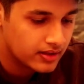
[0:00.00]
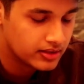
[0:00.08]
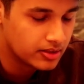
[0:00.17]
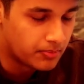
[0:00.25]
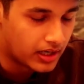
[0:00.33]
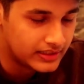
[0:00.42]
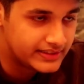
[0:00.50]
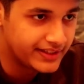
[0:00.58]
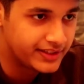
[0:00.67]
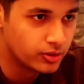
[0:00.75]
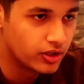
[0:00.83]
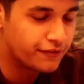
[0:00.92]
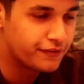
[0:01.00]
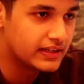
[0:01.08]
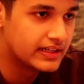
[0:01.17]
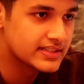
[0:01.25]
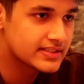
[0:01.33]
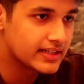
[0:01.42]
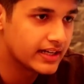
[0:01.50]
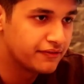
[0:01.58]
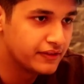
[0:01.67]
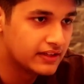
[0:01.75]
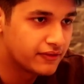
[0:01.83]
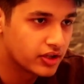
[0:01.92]
the multitude of feelings I
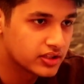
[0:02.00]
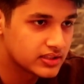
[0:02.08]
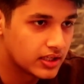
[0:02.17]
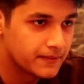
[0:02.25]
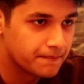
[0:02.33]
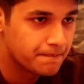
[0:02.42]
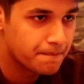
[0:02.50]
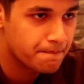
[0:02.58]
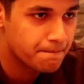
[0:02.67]
feel for your son.